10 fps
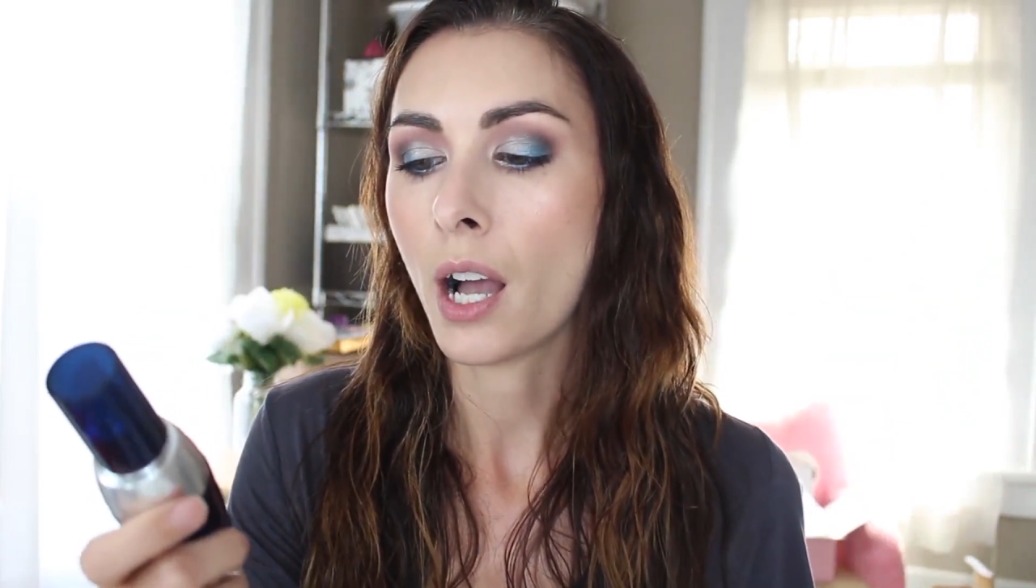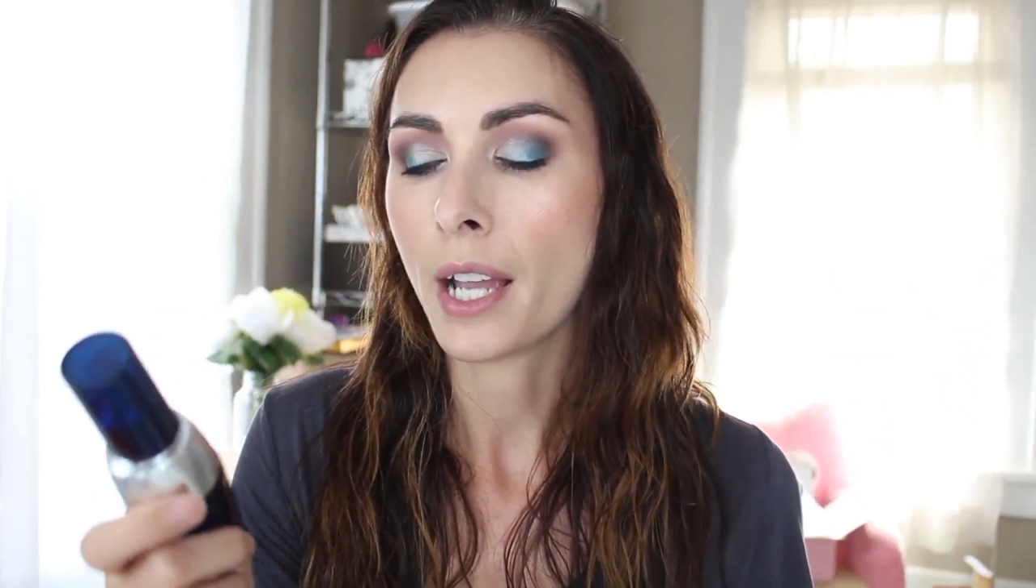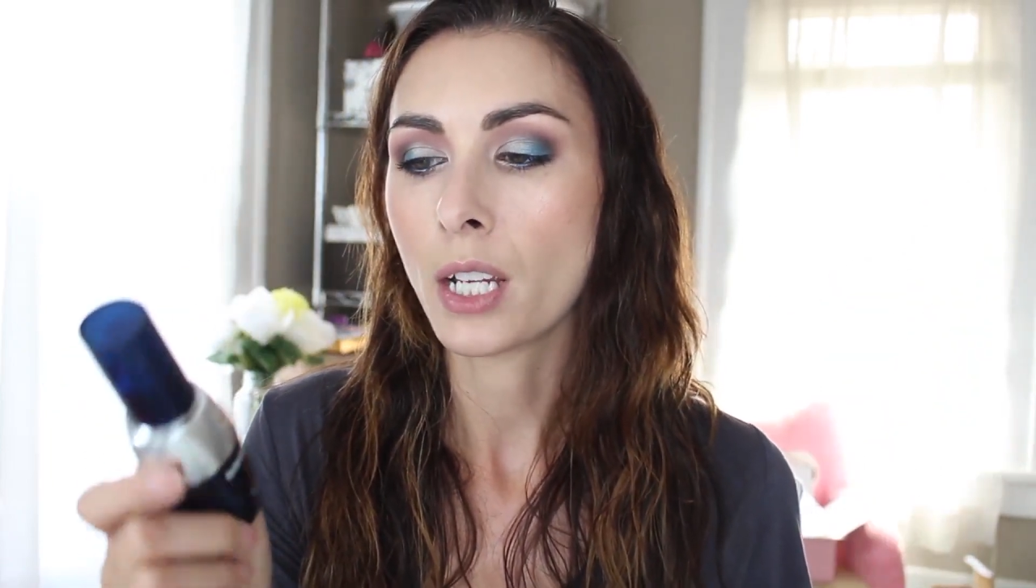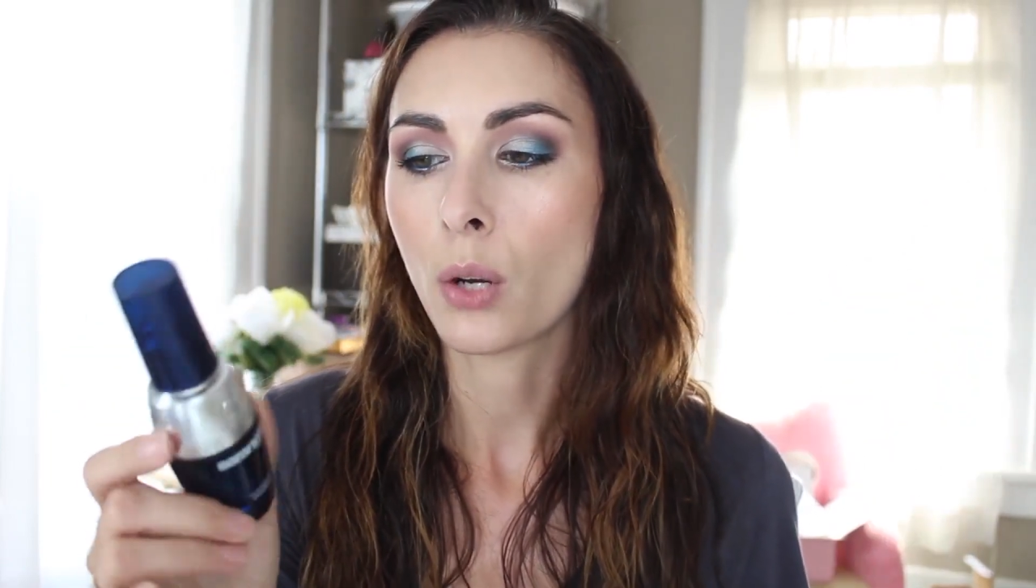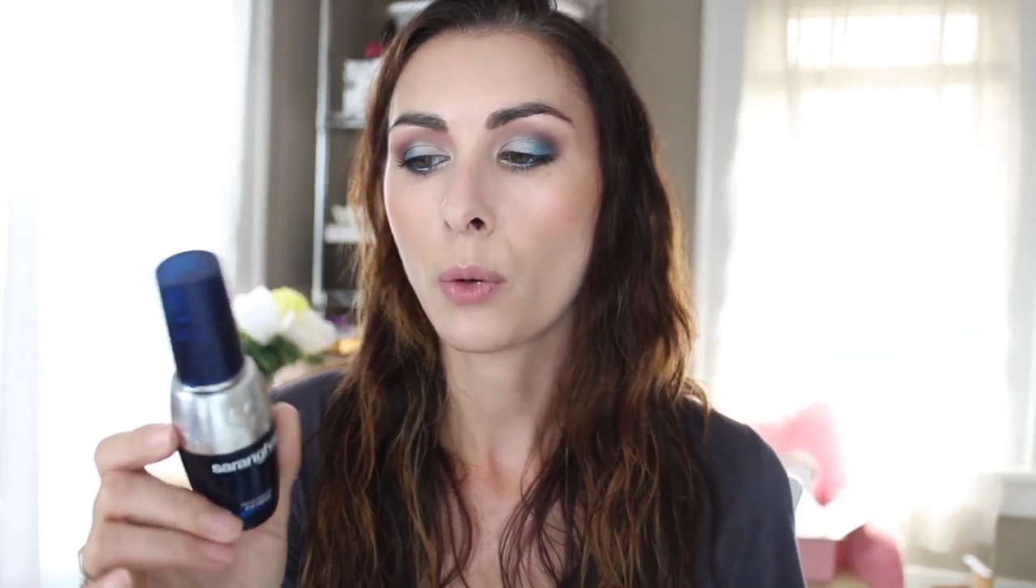
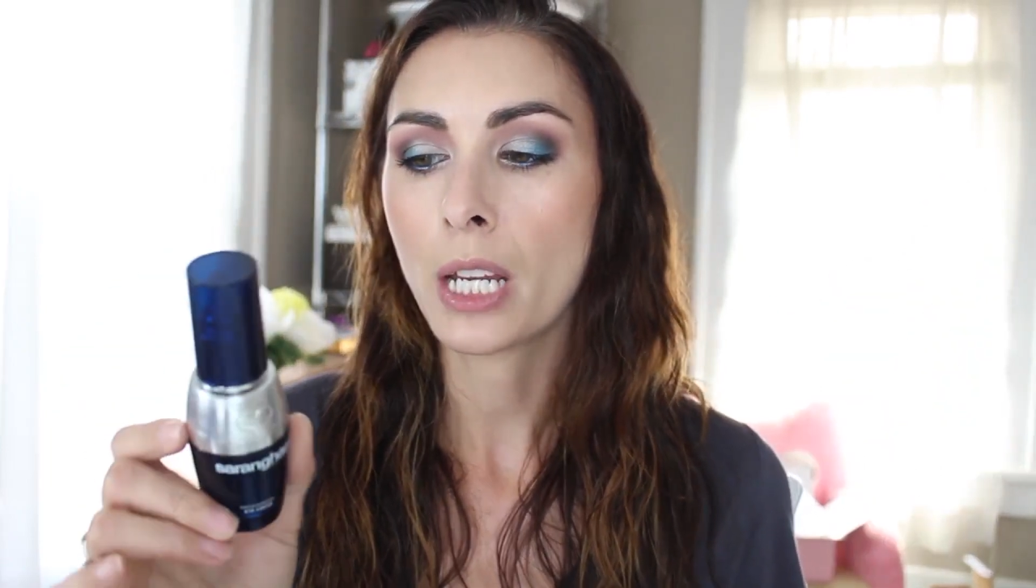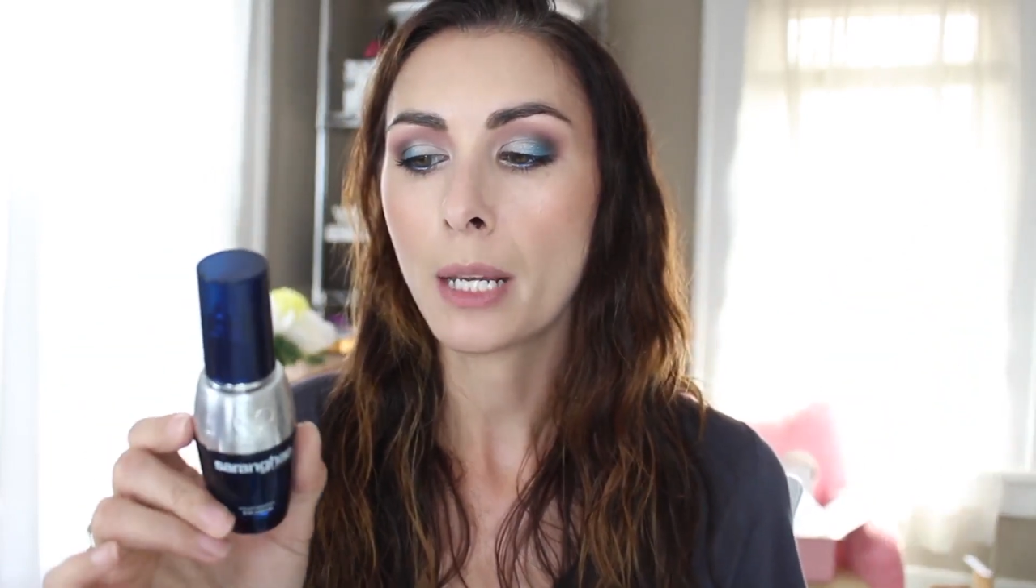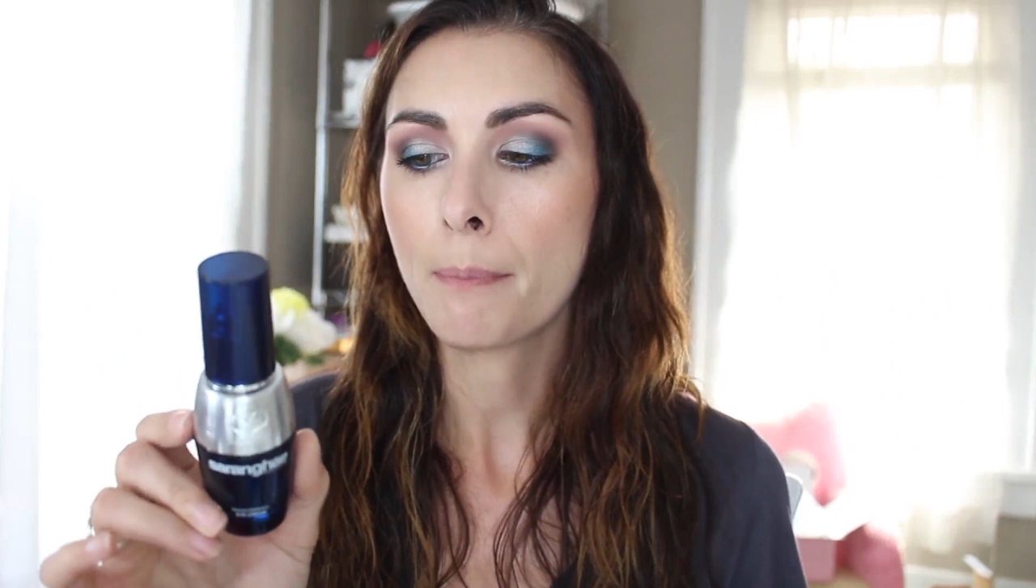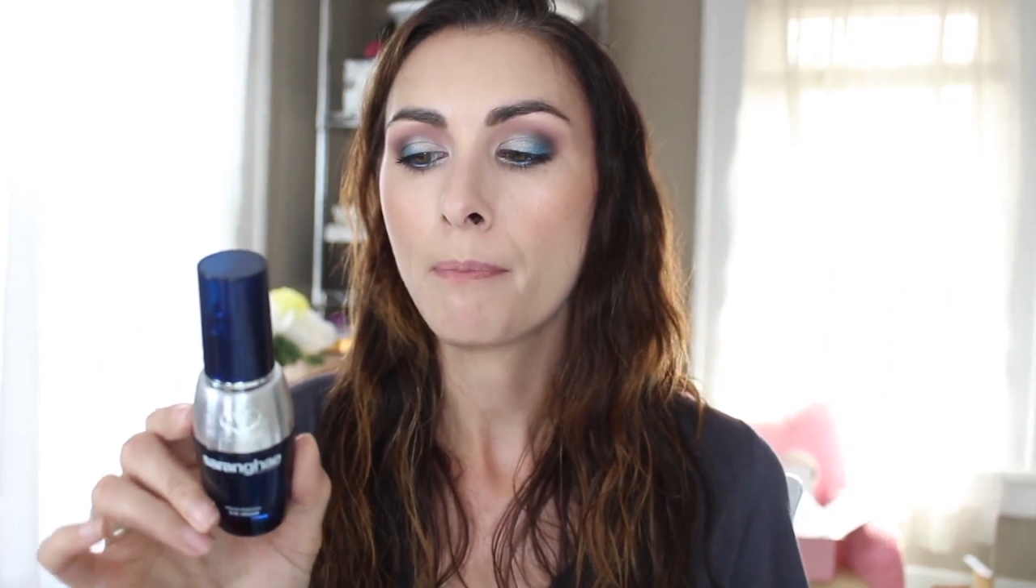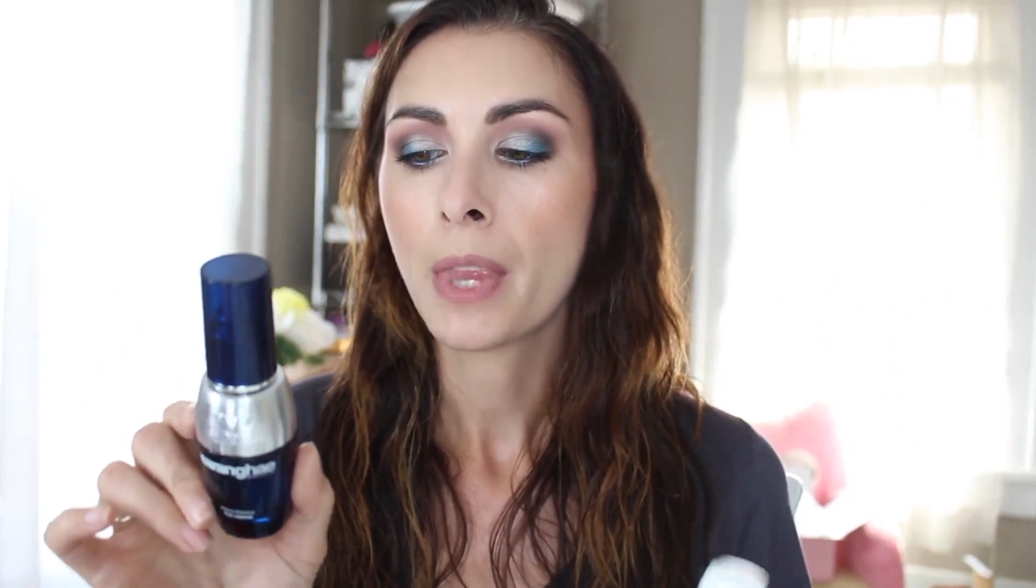Eye
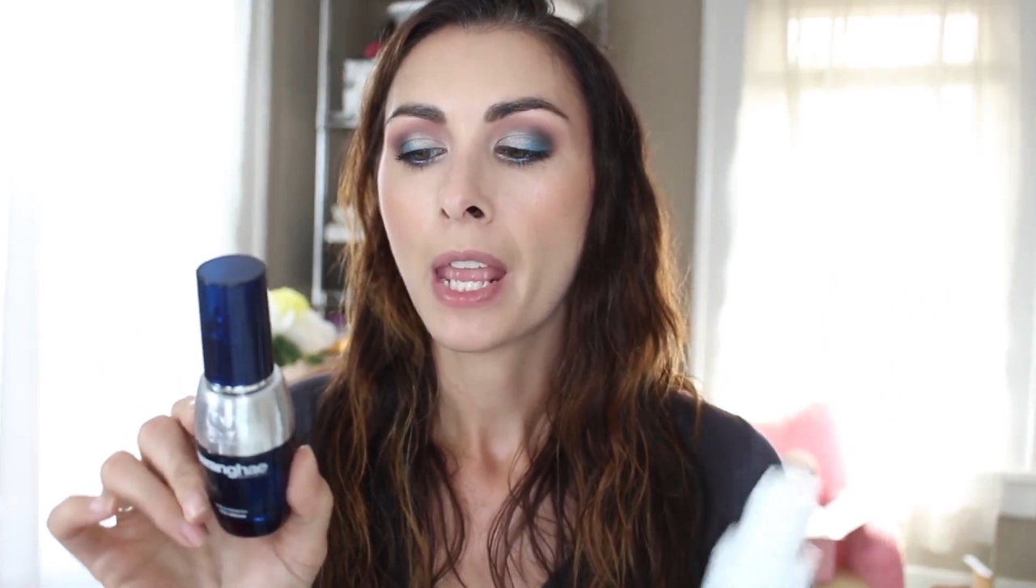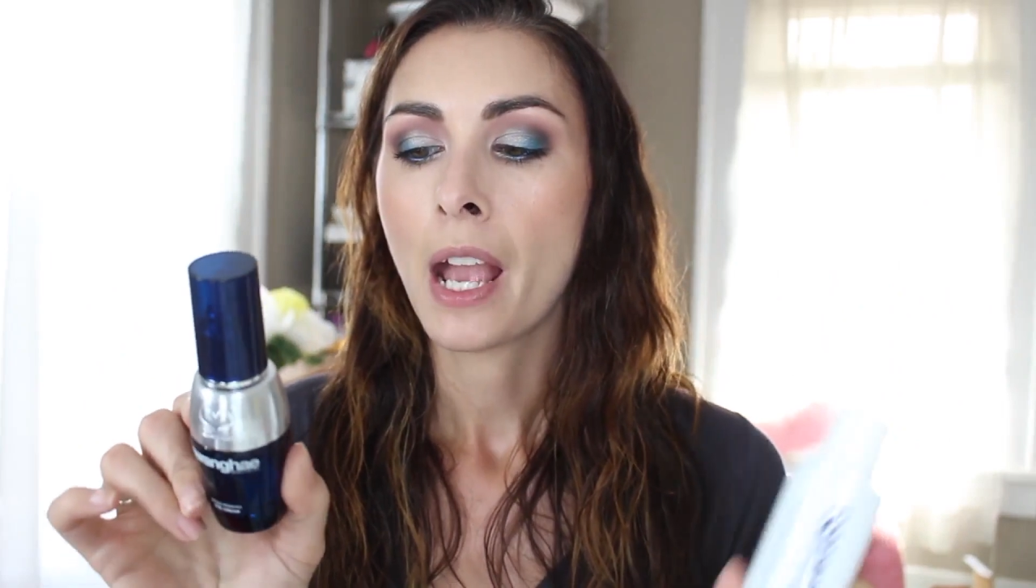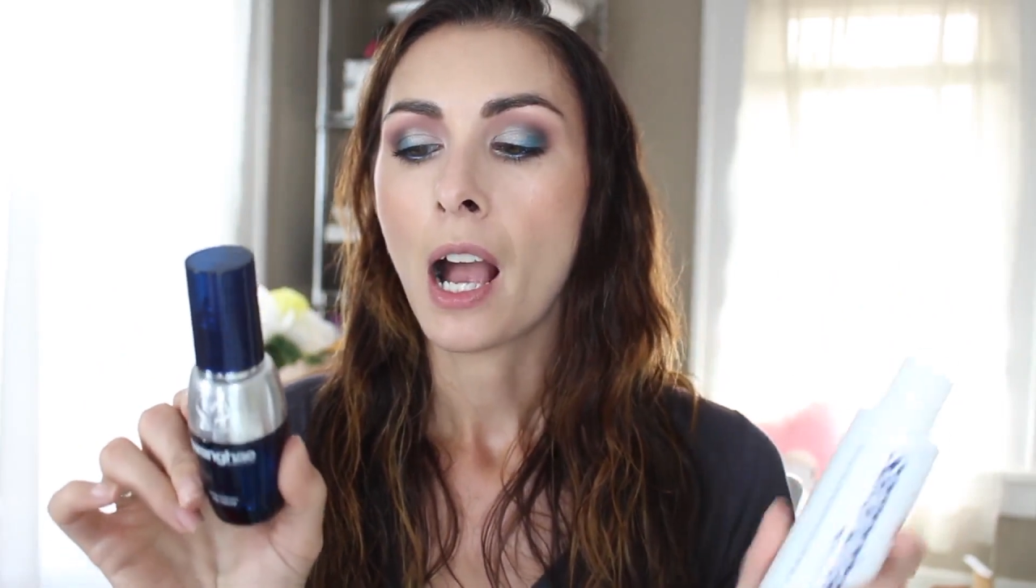Cream.